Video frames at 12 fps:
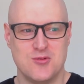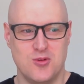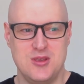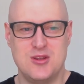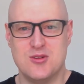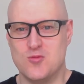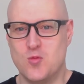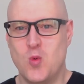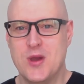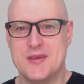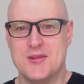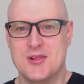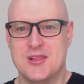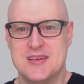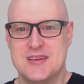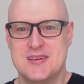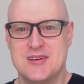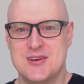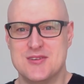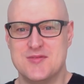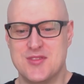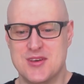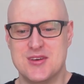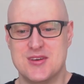you know, will of
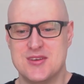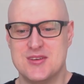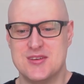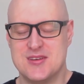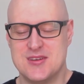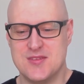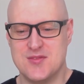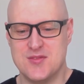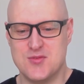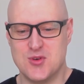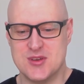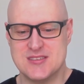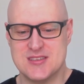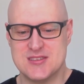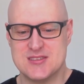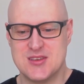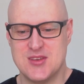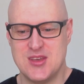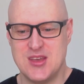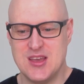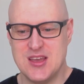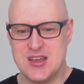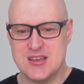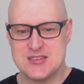the voices.
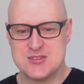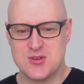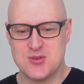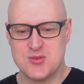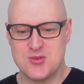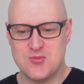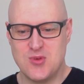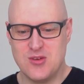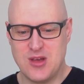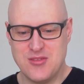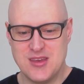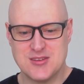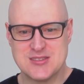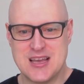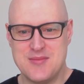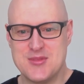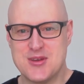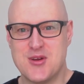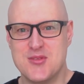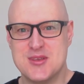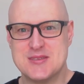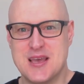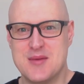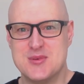So, well, I think I'll stop there on
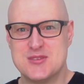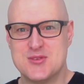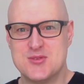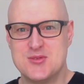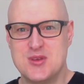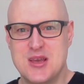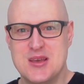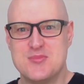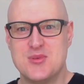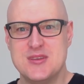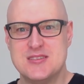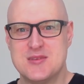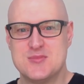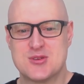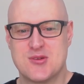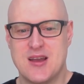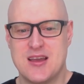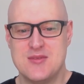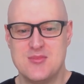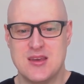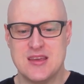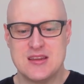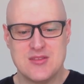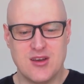this episode. Please subscribe,
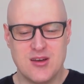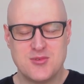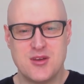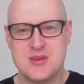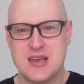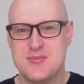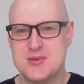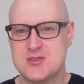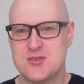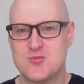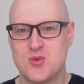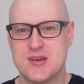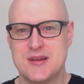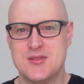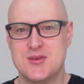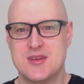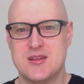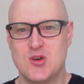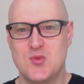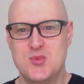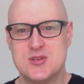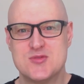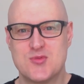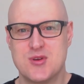and in the upcoming episode we're going to look at
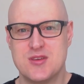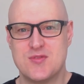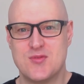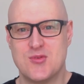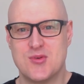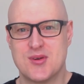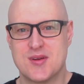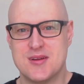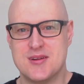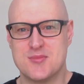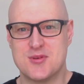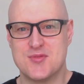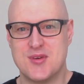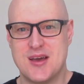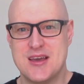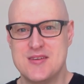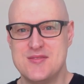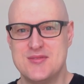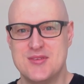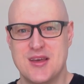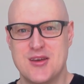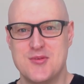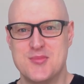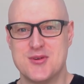Opus 44 number 5. I
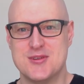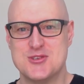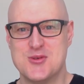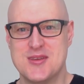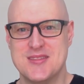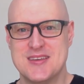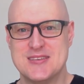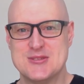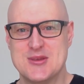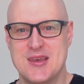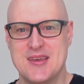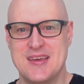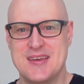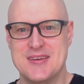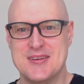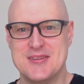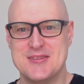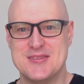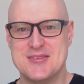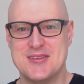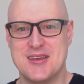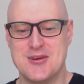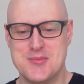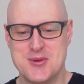hope you're enjoying this, and
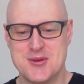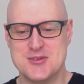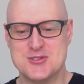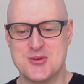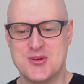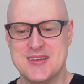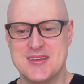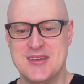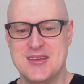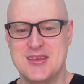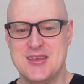I hope you're enjoying